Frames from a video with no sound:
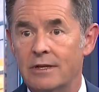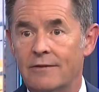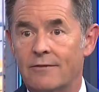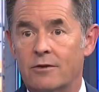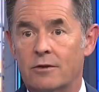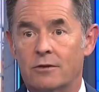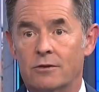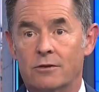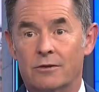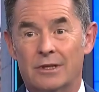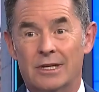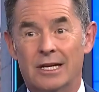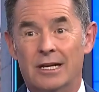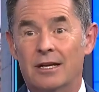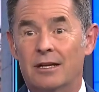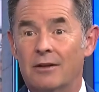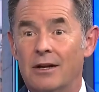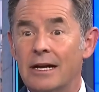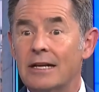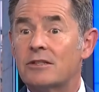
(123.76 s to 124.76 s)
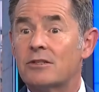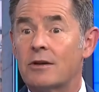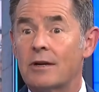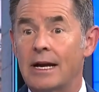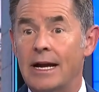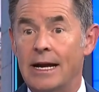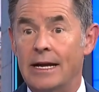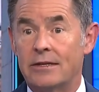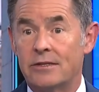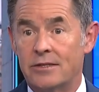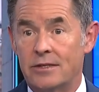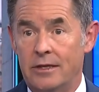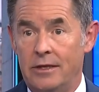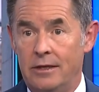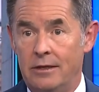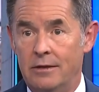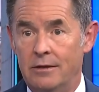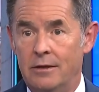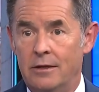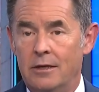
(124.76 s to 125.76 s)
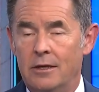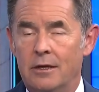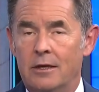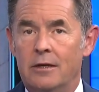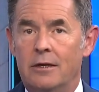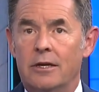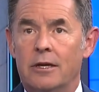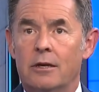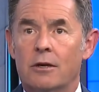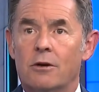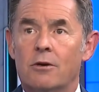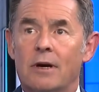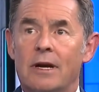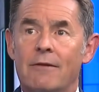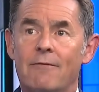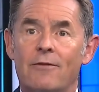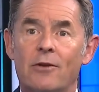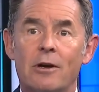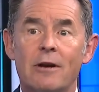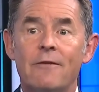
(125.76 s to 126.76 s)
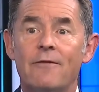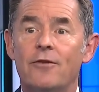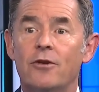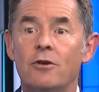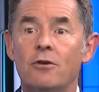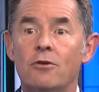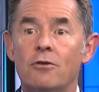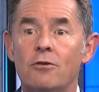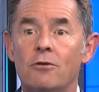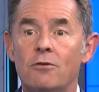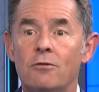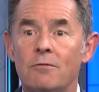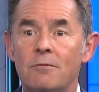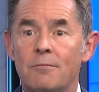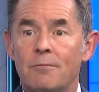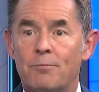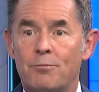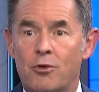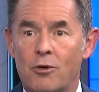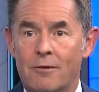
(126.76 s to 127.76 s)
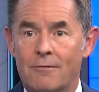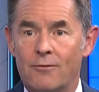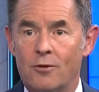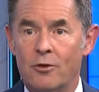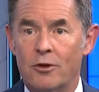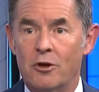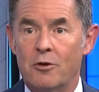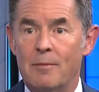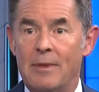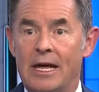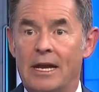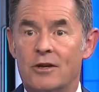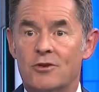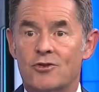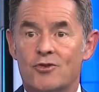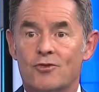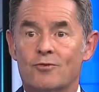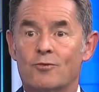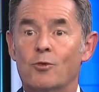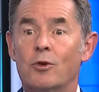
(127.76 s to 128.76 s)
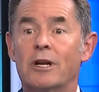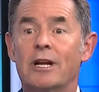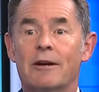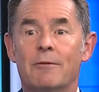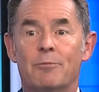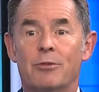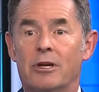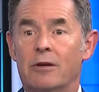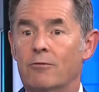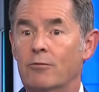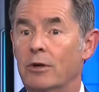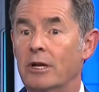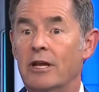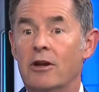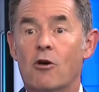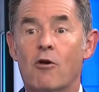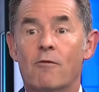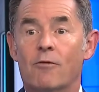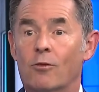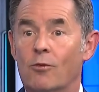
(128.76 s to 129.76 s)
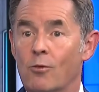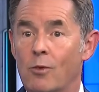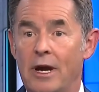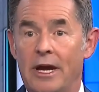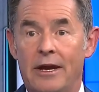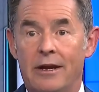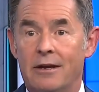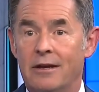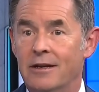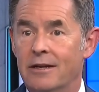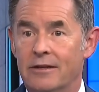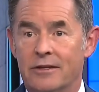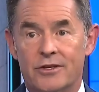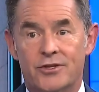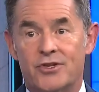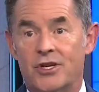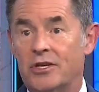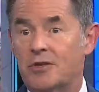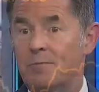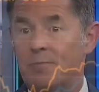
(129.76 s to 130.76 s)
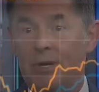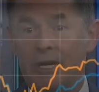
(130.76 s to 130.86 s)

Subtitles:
difficult. Clients are antsy, and very few portfolio managers would have been really overweight the six